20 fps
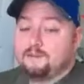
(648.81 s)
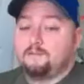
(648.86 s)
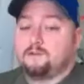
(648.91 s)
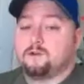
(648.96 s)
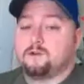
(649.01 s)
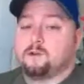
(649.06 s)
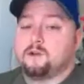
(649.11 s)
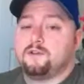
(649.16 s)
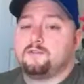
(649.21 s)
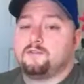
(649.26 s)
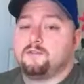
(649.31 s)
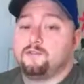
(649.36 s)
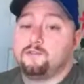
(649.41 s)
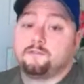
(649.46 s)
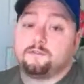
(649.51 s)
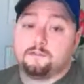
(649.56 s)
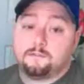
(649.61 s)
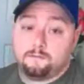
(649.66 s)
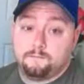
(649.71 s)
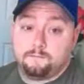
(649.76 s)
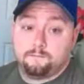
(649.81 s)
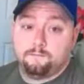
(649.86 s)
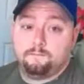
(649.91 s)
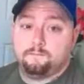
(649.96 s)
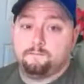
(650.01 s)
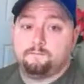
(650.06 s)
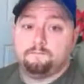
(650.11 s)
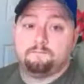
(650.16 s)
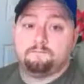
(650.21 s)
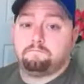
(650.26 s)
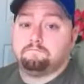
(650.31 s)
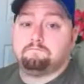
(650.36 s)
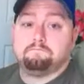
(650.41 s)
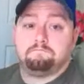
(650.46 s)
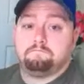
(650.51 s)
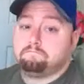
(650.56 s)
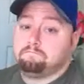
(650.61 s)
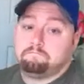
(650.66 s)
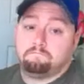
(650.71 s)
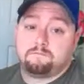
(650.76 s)
you have any questions,
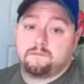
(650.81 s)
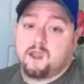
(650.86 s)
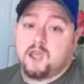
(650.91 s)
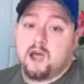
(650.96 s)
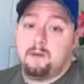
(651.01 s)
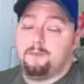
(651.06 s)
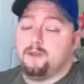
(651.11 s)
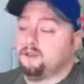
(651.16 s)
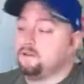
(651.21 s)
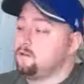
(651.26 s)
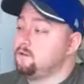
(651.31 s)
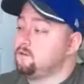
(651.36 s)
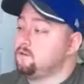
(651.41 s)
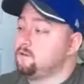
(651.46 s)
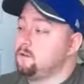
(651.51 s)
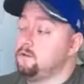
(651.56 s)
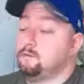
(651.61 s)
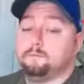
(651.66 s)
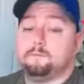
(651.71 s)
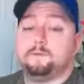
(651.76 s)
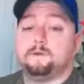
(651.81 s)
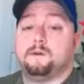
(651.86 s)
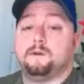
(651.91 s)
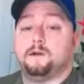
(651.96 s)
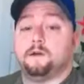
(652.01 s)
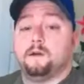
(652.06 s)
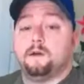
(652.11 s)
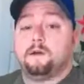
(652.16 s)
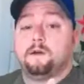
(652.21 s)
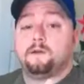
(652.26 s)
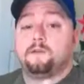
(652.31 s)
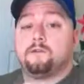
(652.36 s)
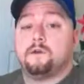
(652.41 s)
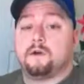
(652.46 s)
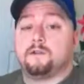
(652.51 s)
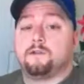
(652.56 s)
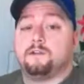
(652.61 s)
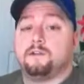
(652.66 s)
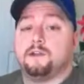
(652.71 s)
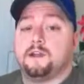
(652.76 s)
comment. So
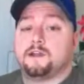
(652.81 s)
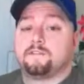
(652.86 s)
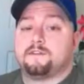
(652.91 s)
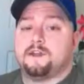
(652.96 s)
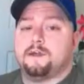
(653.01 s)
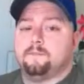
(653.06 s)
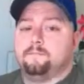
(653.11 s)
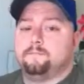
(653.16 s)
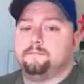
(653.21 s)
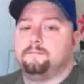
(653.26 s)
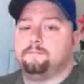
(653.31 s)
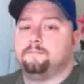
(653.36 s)
talk to you next time.